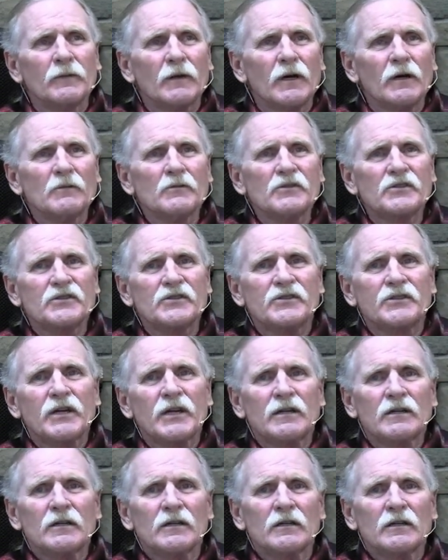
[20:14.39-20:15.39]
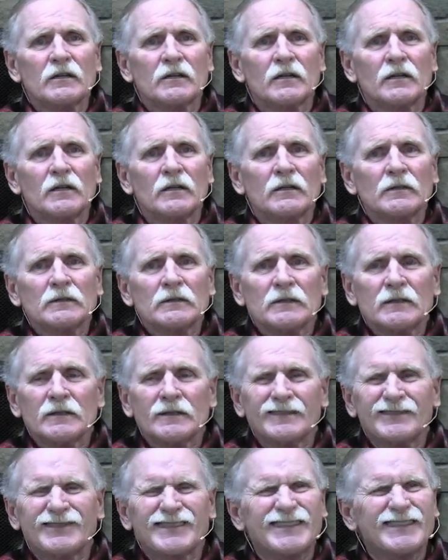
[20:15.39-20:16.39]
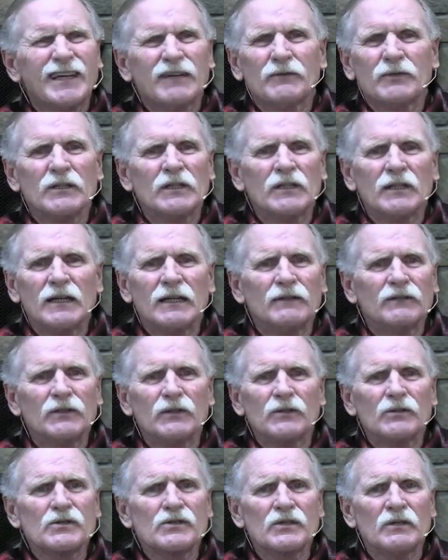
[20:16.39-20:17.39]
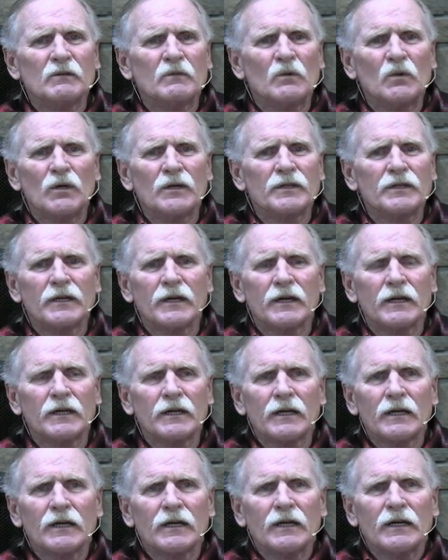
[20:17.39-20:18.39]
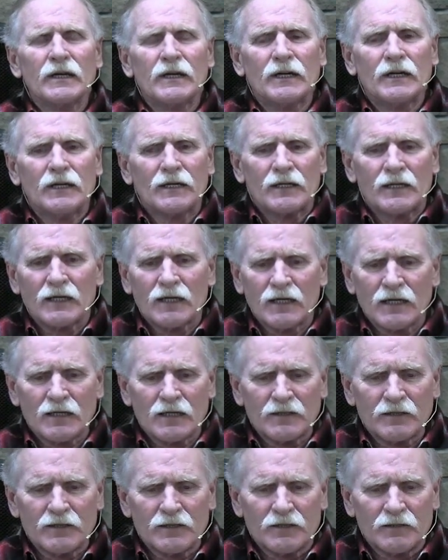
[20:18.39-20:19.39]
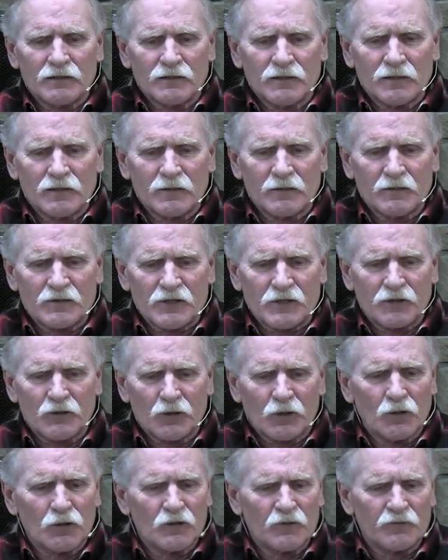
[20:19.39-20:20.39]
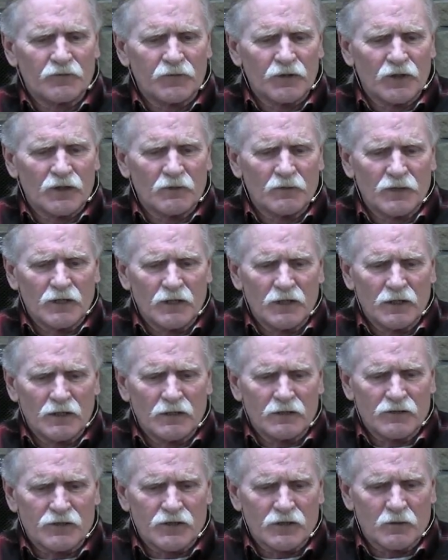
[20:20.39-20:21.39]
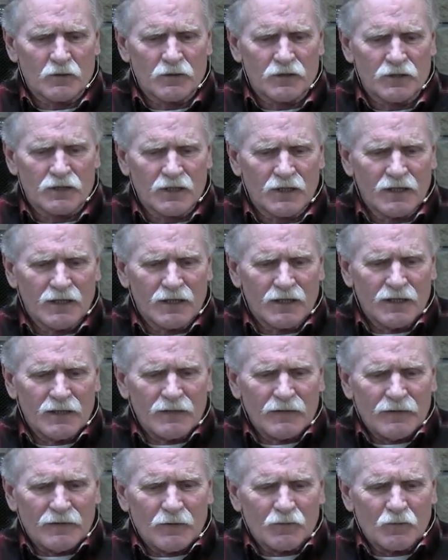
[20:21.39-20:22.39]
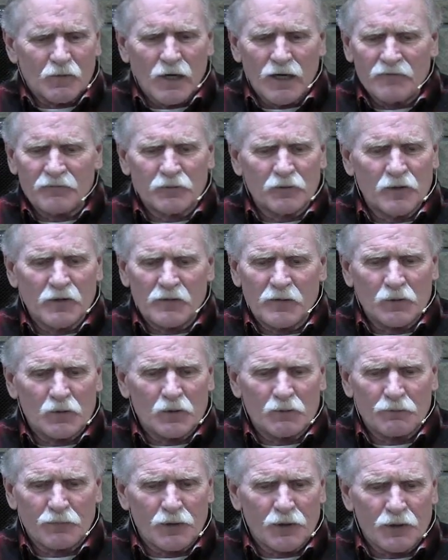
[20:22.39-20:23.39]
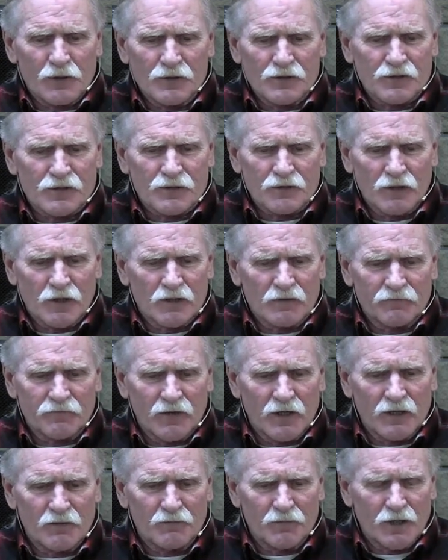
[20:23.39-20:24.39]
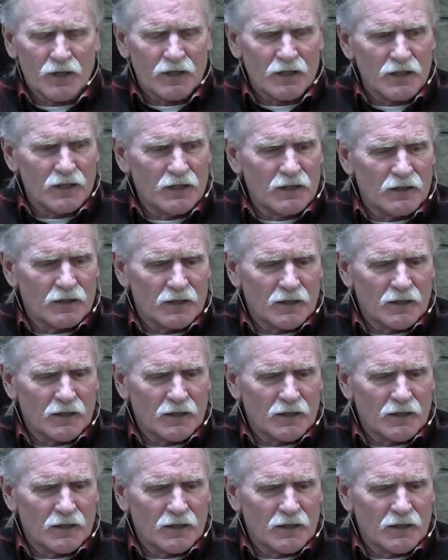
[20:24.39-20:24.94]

I was standing at a 7-Eleven or something one day, and there was a girl in front of me, and she was rifling through her purse trying to find money.